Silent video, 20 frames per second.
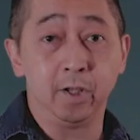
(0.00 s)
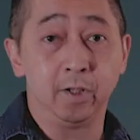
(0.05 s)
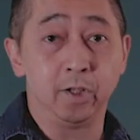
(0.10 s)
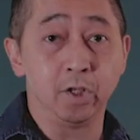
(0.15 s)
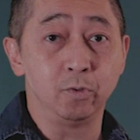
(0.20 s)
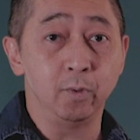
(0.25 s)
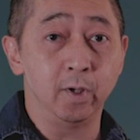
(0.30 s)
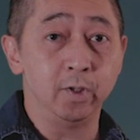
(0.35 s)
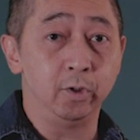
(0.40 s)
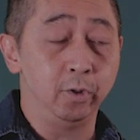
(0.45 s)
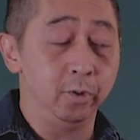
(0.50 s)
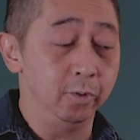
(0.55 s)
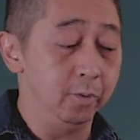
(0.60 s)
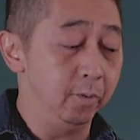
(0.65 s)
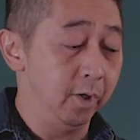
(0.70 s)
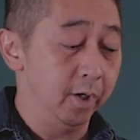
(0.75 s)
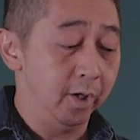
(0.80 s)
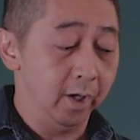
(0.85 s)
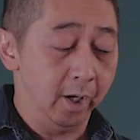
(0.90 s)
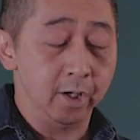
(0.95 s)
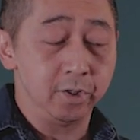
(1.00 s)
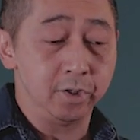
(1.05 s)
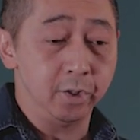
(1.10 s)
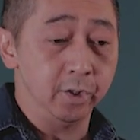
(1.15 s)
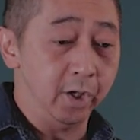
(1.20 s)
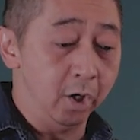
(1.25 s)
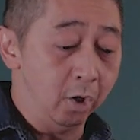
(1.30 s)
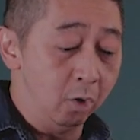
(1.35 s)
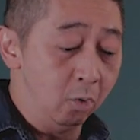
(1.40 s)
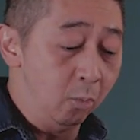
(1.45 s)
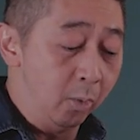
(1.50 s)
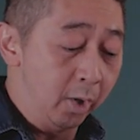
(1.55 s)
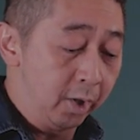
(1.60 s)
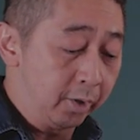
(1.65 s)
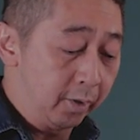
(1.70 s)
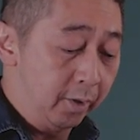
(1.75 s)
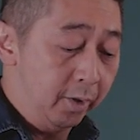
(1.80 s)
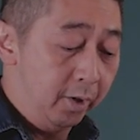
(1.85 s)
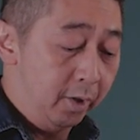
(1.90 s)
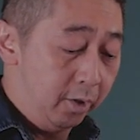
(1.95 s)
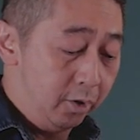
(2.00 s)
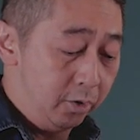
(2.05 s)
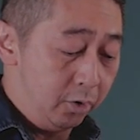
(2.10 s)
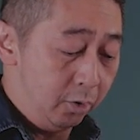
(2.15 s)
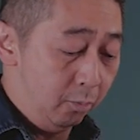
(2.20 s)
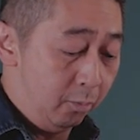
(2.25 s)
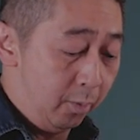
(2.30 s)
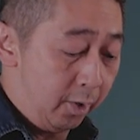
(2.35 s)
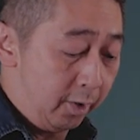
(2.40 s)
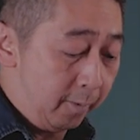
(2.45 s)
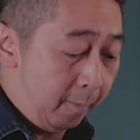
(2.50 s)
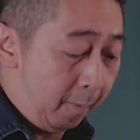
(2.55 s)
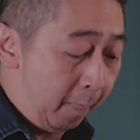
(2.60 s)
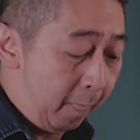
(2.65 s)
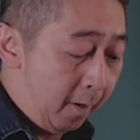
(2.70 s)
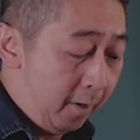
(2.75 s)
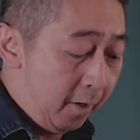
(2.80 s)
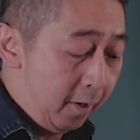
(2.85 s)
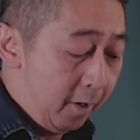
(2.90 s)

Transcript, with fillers: like this one too. Actually, they all work. Should work.